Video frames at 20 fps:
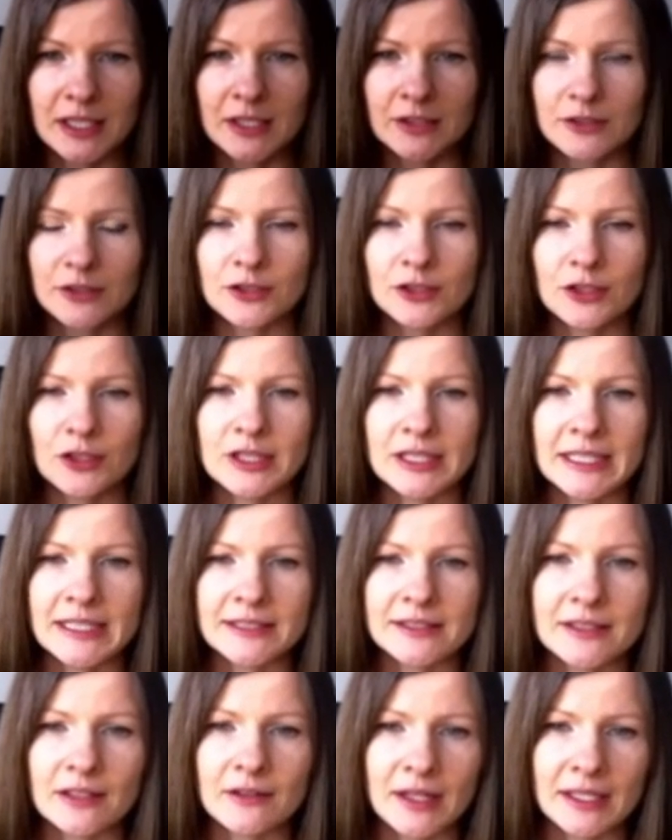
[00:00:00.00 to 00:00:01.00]
not only
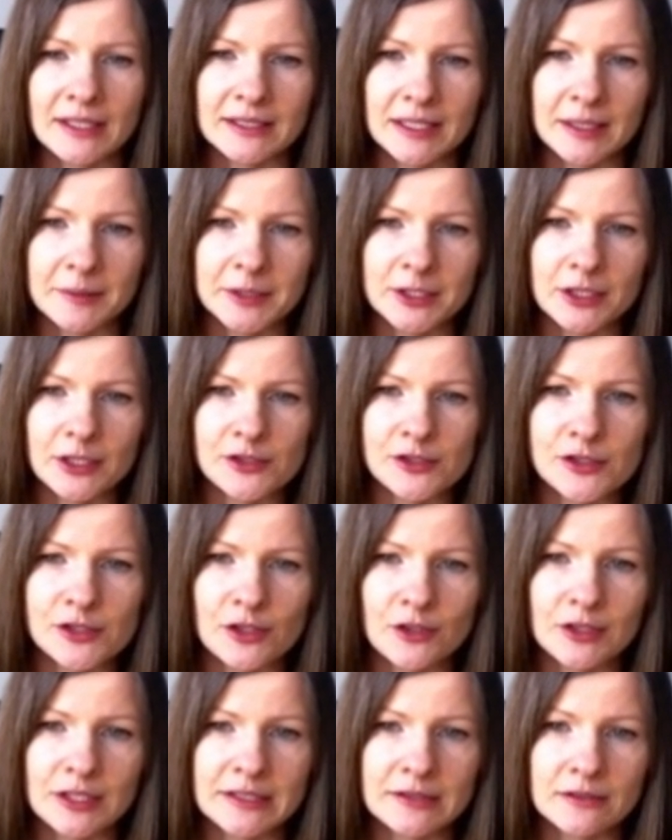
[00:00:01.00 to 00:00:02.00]
directly, but
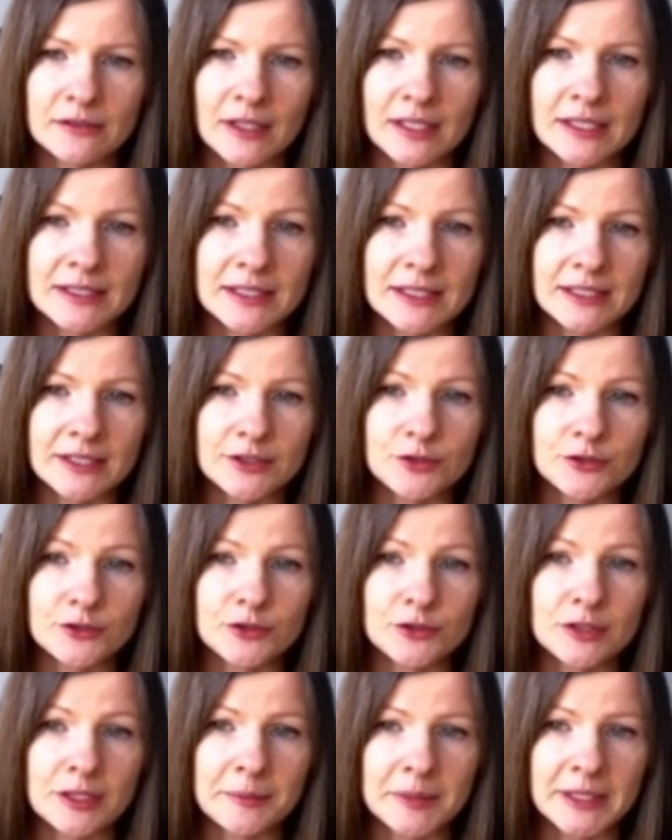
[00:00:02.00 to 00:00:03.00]
also indirectly due
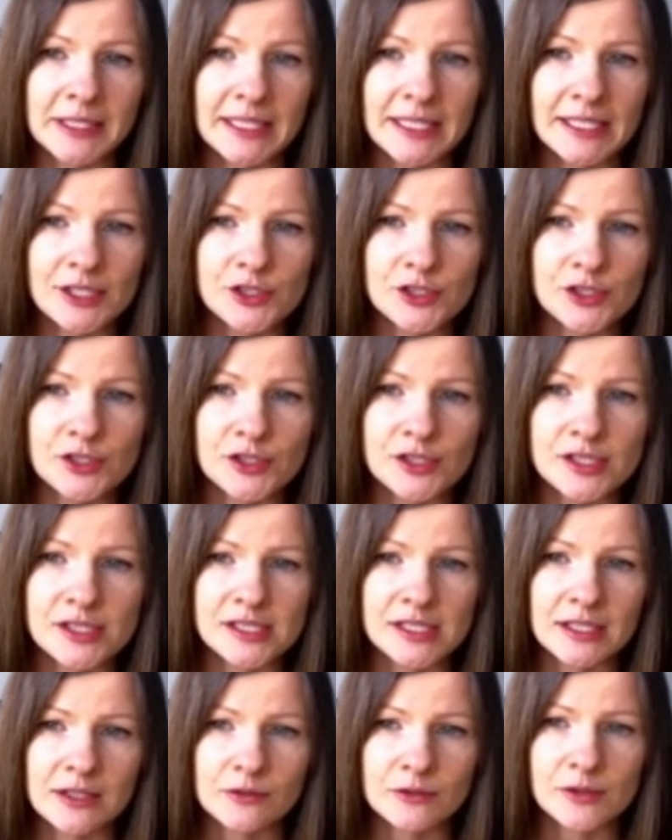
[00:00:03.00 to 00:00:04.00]
to limitations
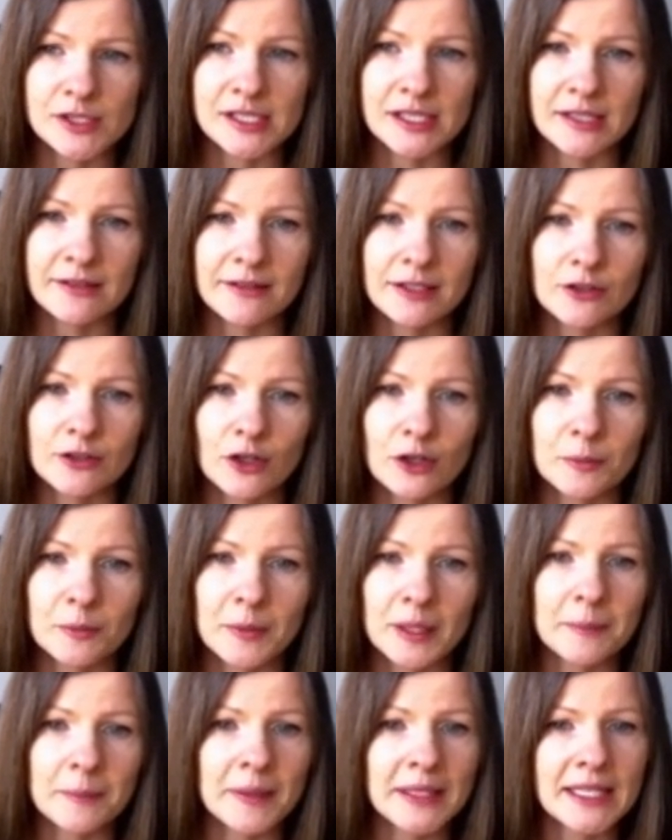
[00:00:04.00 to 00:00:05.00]
in receiving
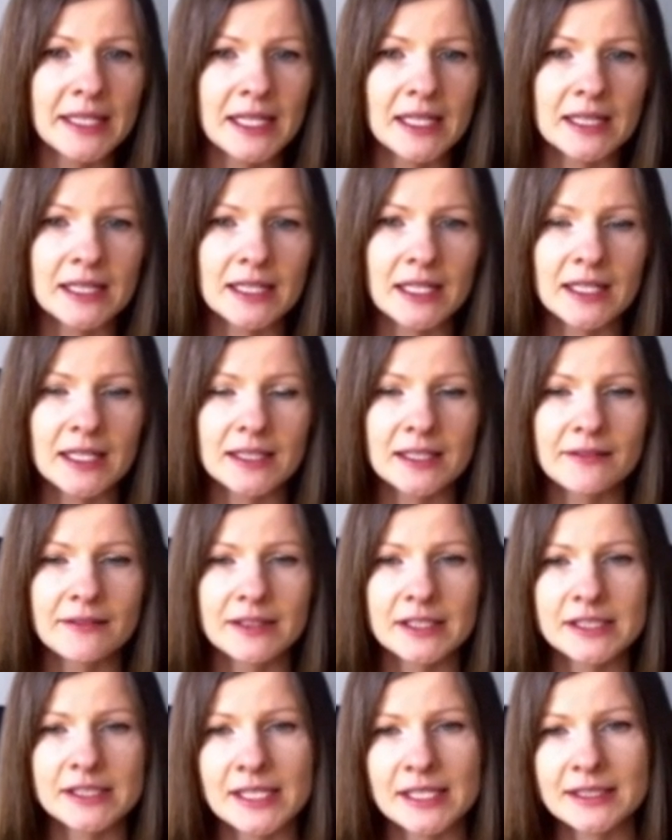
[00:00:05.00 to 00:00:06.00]
normal medical and
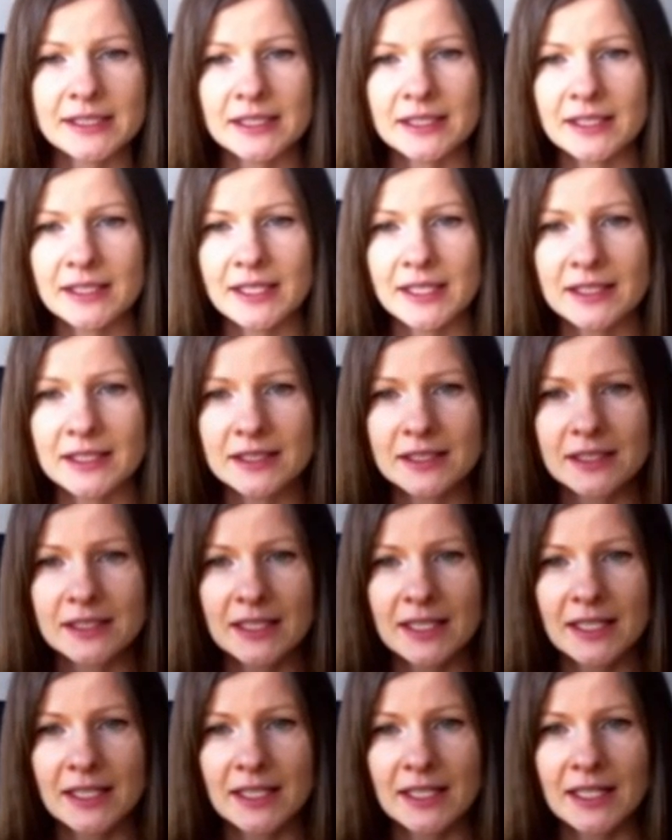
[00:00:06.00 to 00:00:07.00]
even dental care.
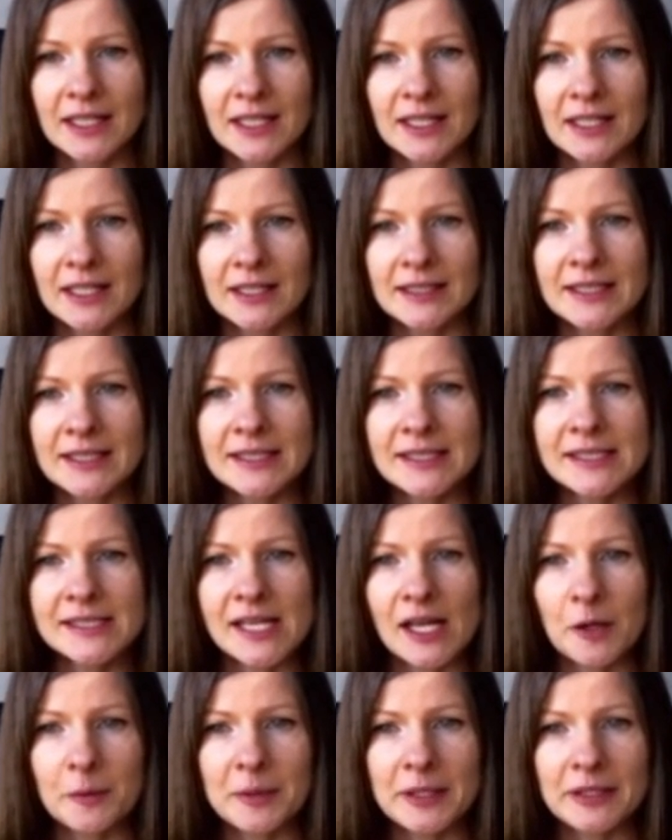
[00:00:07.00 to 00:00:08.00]
Dentists
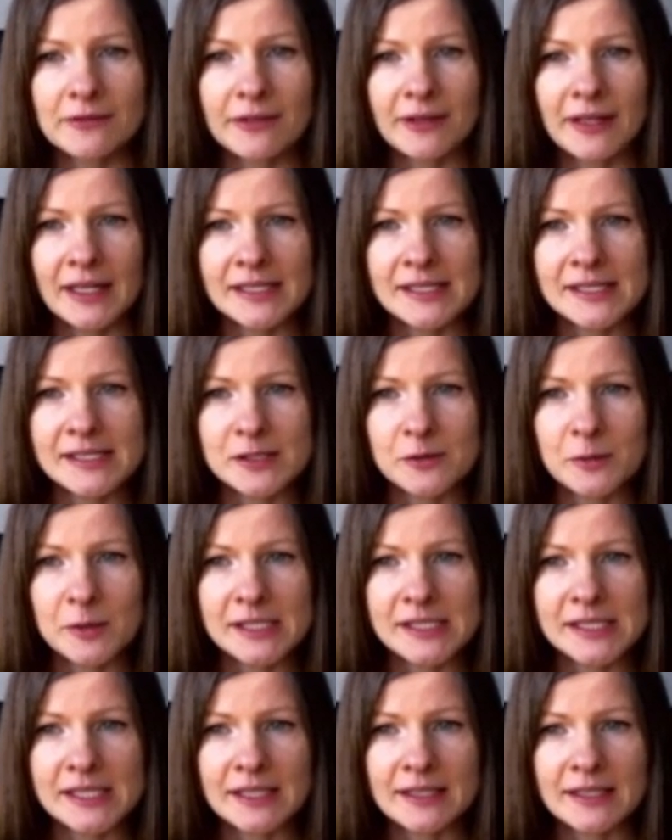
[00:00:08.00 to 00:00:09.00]
have been faced
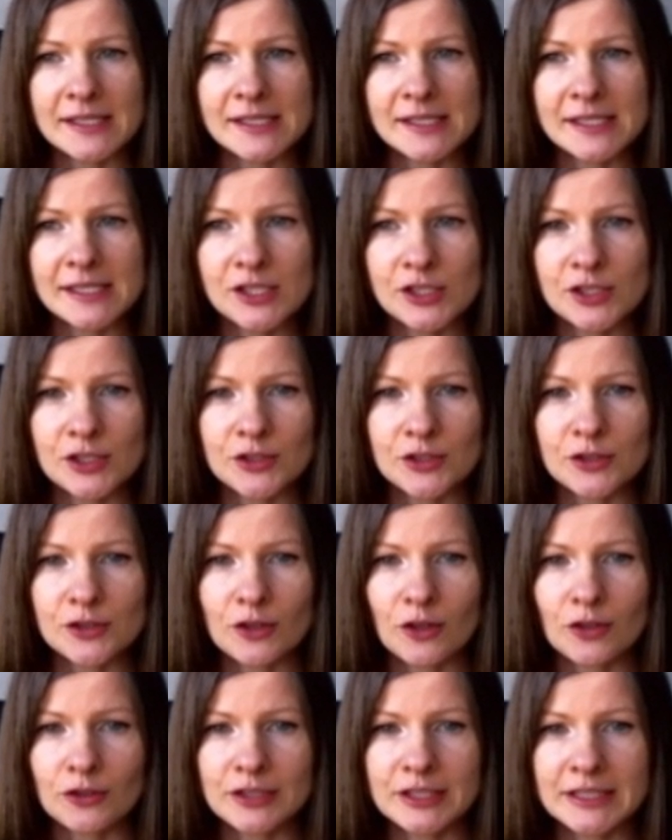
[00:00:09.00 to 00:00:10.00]
with the decision to
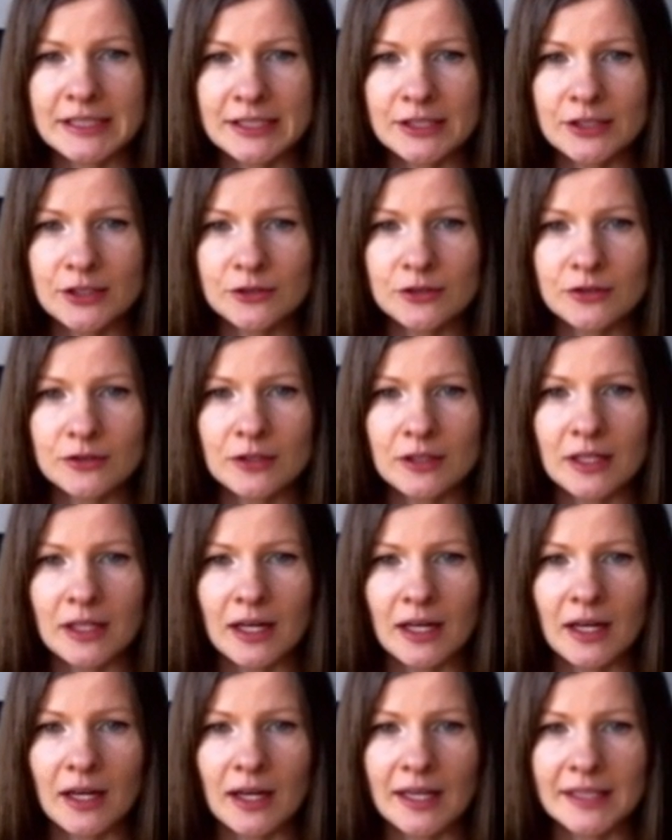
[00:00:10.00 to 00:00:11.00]
continue
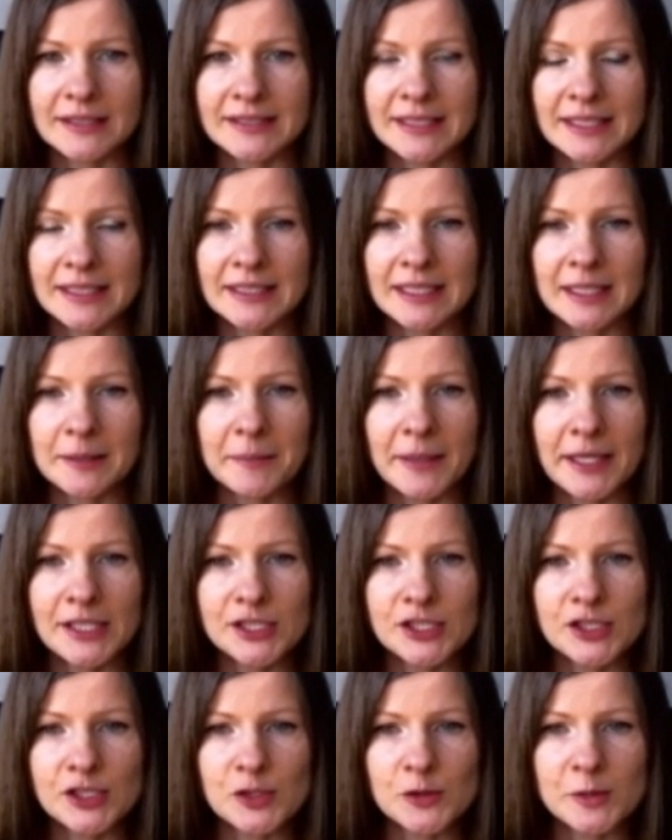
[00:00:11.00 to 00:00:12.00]
attending
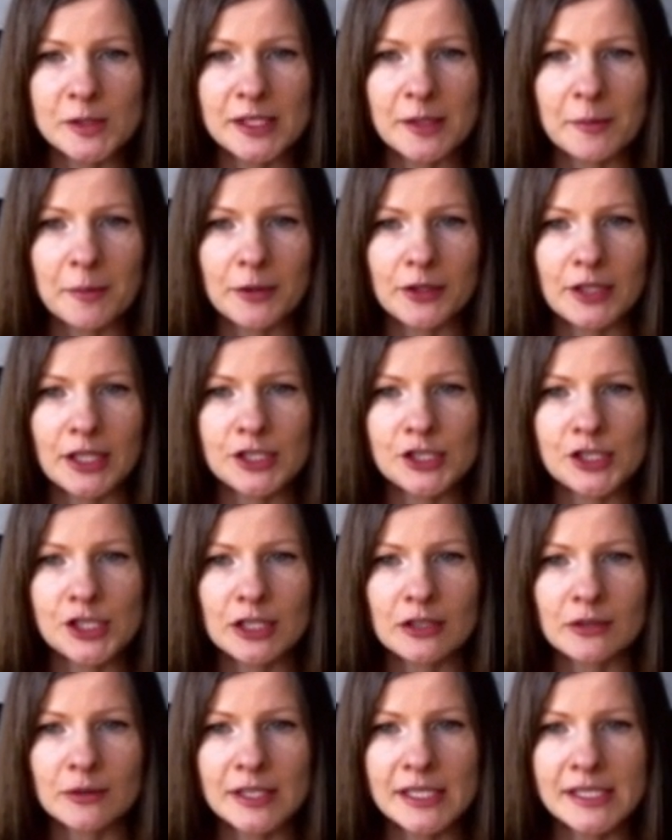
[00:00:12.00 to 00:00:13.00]
patients with the
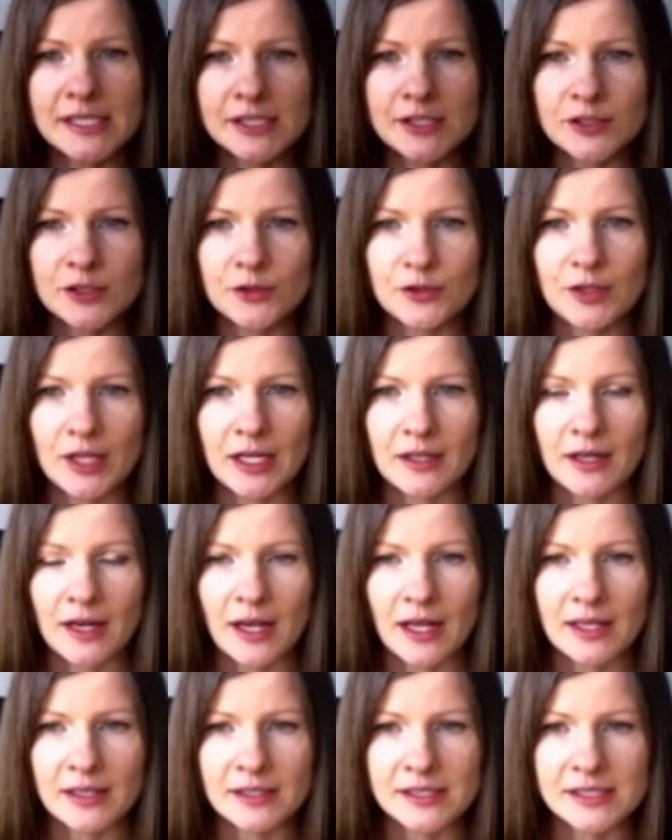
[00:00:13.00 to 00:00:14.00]
potential risk to their
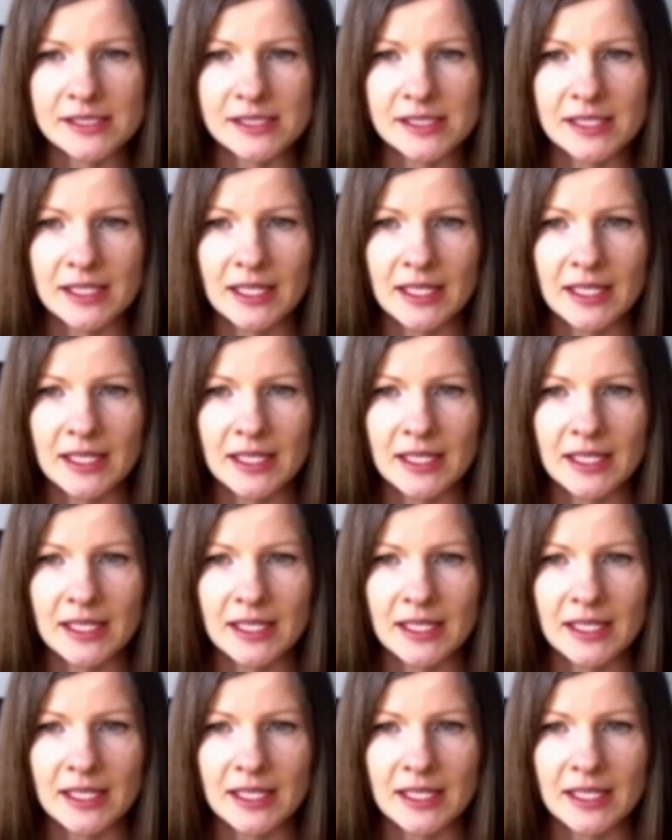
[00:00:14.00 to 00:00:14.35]
health.